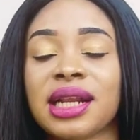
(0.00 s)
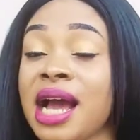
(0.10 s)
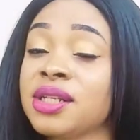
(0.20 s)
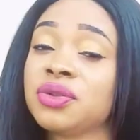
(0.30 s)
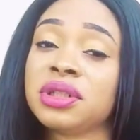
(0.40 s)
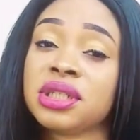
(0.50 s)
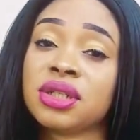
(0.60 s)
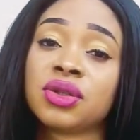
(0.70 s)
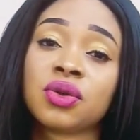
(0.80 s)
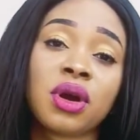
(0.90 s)
I had to
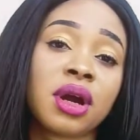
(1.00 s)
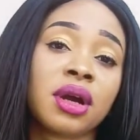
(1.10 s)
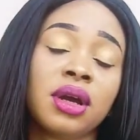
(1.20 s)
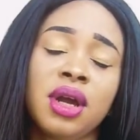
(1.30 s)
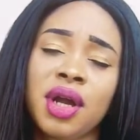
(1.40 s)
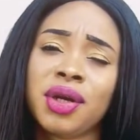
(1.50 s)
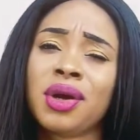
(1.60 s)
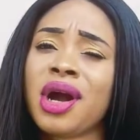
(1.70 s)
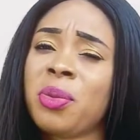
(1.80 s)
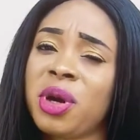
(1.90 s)
listen to her. We know
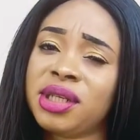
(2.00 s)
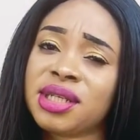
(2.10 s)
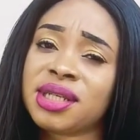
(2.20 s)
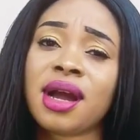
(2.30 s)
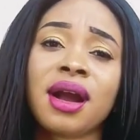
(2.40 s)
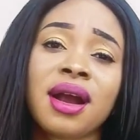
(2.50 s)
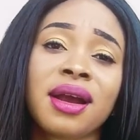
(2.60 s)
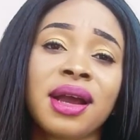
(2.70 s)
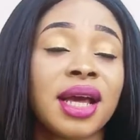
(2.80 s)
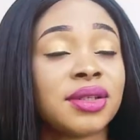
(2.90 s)
how mothers are.
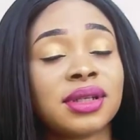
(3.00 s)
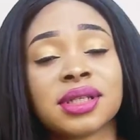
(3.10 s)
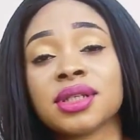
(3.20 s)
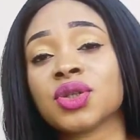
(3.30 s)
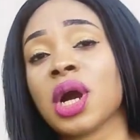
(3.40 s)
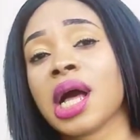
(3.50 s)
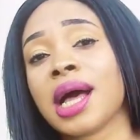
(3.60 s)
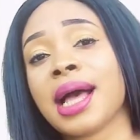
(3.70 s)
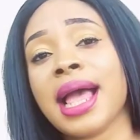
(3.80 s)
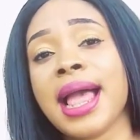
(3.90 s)
I have to listen to
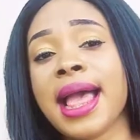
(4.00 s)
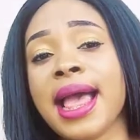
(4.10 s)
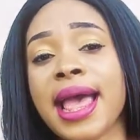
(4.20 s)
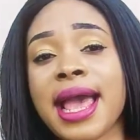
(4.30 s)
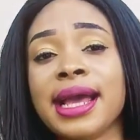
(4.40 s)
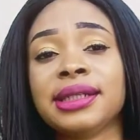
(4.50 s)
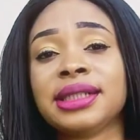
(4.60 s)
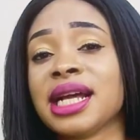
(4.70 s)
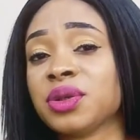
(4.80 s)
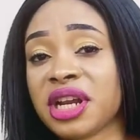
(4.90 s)
her, and
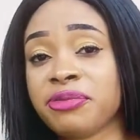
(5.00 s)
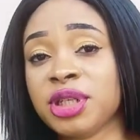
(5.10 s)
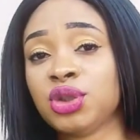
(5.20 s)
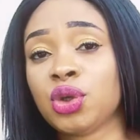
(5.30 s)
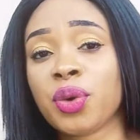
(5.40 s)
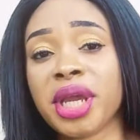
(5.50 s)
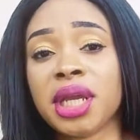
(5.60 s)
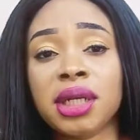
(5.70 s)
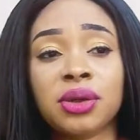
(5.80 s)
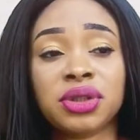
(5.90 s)
that's what I've been doing,
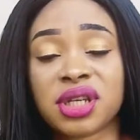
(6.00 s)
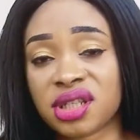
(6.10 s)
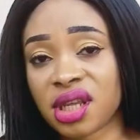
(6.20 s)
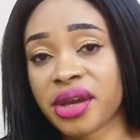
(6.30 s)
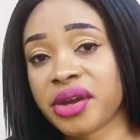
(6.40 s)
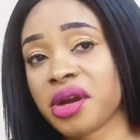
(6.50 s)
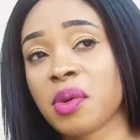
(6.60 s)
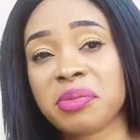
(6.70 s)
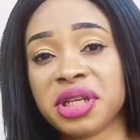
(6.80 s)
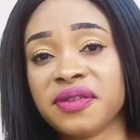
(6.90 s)
you know, just staying here
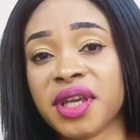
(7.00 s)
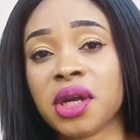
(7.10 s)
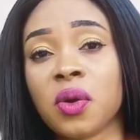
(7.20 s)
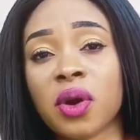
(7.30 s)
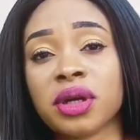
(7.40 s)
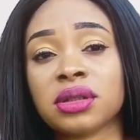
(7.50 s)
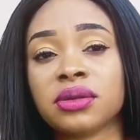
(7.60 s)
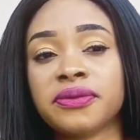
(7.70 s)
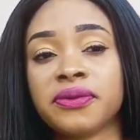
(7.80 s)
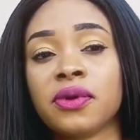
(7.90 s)
while believing God
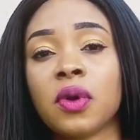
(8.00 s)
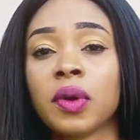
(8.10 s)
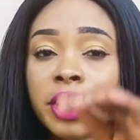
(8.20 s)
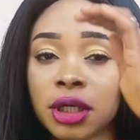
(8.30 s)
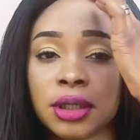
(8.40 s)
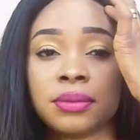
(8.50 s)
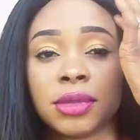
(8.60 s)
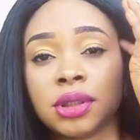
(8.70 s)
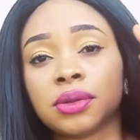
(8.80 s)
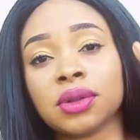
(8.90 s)
for you
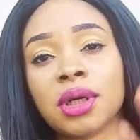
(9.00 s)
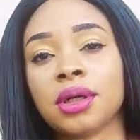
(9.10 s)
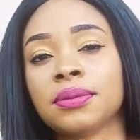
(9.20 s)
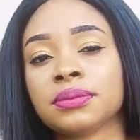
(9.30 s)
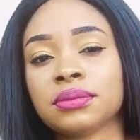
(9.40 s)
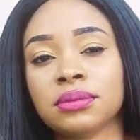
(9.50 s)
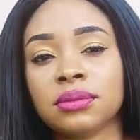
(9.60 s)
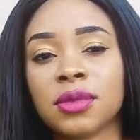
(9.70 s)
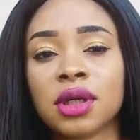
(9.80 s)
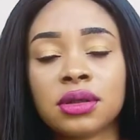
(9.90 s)
know,
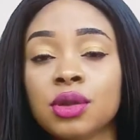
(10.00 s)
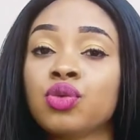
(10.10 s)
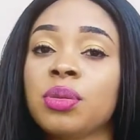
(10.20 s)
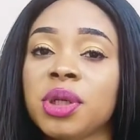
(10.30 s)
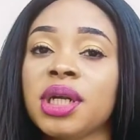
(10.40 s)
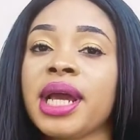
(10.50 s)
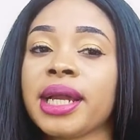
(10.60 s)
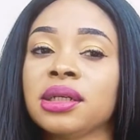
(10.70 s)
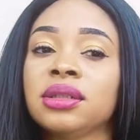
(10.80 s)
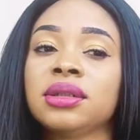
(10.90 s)
a good woman I
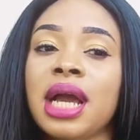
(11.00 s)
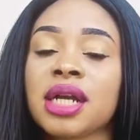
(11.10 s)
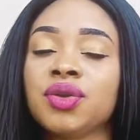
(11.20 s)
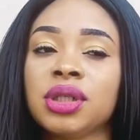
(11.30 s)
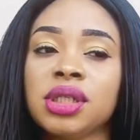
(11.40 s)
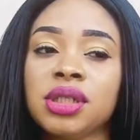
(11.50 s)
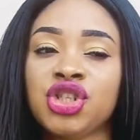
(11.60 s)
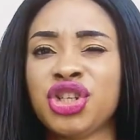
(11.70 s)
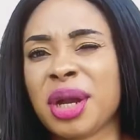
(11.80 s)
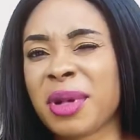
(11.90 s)
can actually
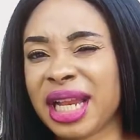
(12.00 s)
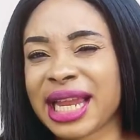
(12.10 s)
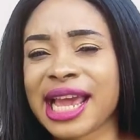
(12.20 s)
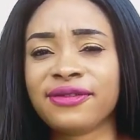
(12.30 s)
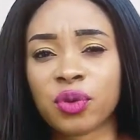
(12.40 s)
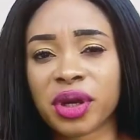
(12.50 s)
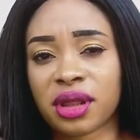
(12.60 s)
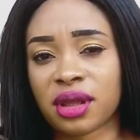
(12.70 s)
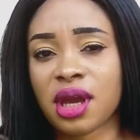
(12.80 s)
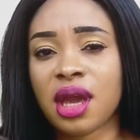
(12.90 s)
share my life with.
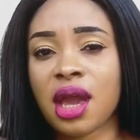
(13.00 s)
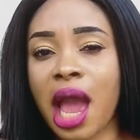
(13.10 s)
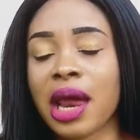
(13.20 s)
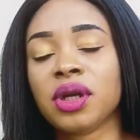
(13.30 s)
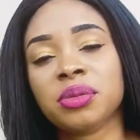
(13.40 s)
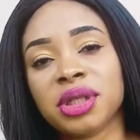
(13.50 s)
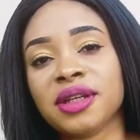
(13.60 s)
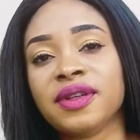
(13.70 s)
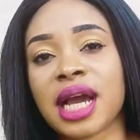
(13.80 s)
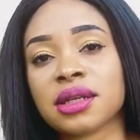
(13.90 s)
I want to
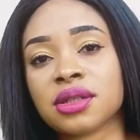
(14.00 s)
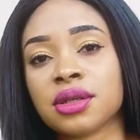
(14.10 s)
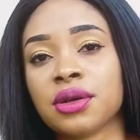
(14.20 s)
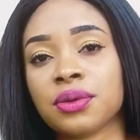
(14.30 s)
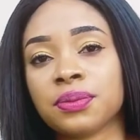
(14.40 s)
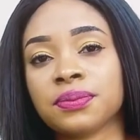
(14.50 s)
believe that's you.